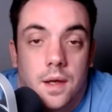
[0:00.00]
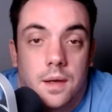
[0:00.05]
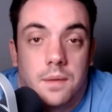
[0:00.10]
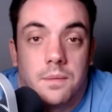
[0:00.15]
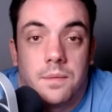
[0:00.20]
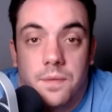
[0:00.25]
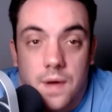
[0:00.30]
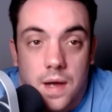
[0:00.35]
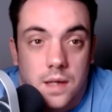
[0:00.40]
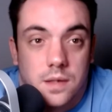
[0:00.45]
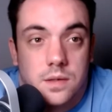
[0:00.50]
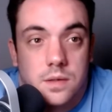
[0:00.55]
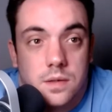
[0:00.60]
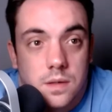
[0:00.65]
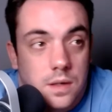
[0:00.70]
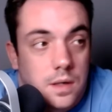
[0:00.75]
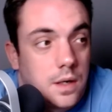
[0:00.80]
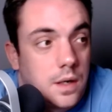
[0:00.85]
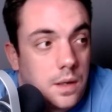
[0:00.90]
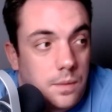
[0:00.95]
In fact,
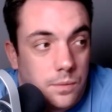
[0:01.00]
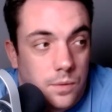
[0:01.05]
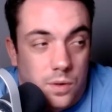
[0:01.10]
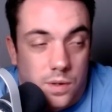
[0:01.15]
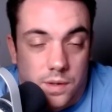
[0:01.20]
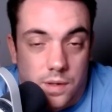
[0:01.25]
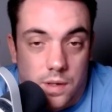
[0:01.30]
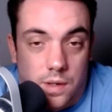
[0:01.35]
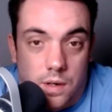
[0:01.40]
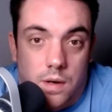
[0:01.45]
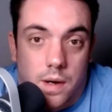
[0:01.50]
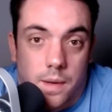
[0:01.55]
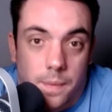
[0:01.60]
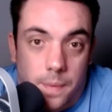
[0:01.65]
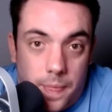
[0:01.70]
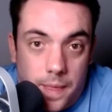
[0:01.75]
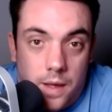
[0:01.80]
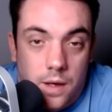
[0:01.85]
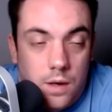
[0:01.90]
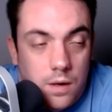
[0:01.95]
I'm not going to lie,
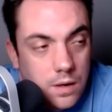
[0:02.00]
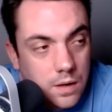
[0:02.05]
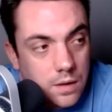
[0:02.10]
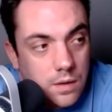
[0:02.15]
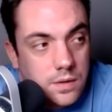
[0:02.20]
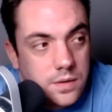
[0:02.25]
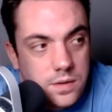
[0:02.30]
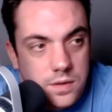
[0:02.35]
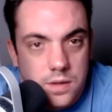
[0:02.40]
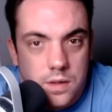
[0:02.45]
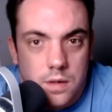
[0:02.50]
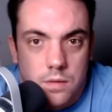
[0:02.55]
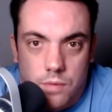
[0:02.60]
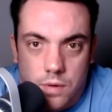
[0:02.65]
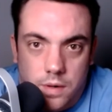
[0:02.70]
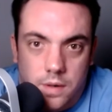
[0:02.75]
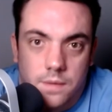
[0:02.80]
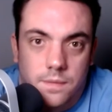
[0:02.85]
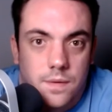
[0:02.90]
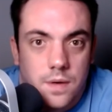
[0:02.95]
I like to see a
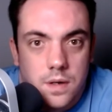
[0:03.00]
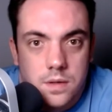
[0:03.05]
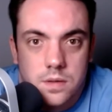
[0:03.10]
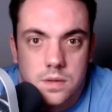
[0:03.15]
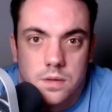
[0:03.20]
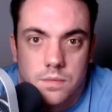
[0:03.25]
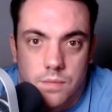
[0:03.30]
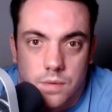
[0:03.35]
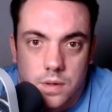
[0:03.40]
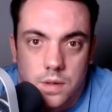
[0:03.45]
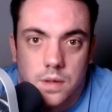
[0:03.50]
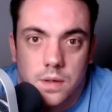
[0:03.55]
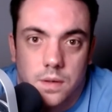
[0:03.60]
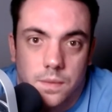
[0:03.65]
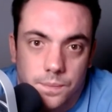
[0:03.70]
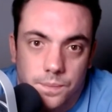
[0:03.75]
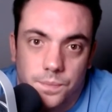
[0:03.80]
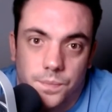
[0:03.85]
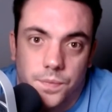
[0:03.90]
rookie versus a rookie.